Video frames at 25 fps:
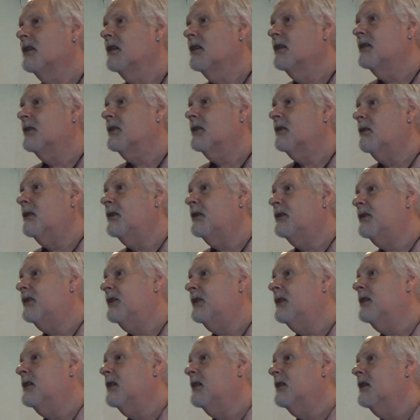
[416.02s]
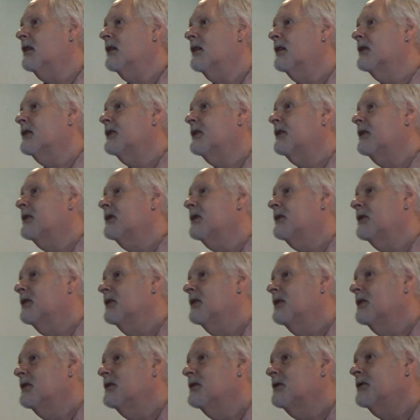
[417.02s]
So he's seeking answers
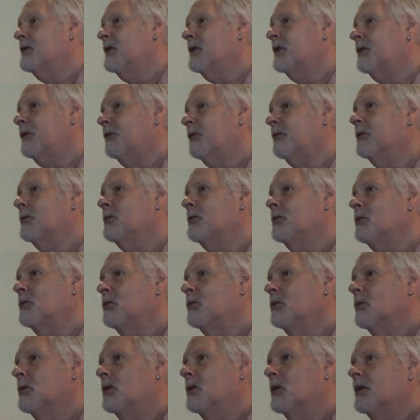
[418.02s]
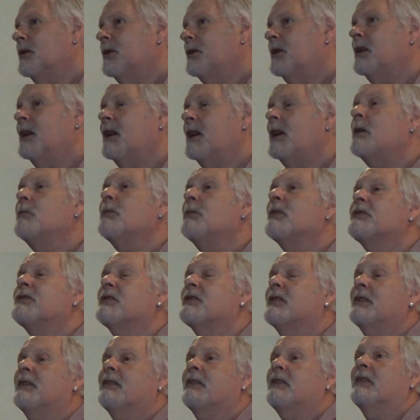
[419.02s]
just through the
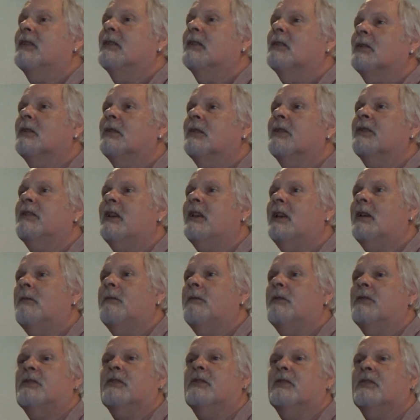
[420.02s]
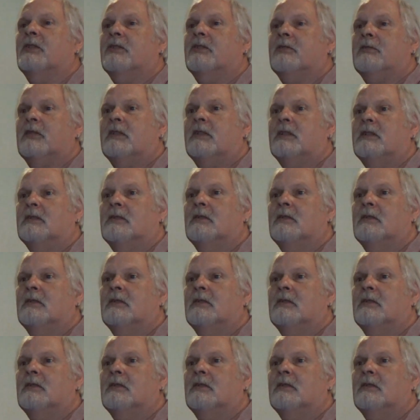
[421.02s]
images on a television screen.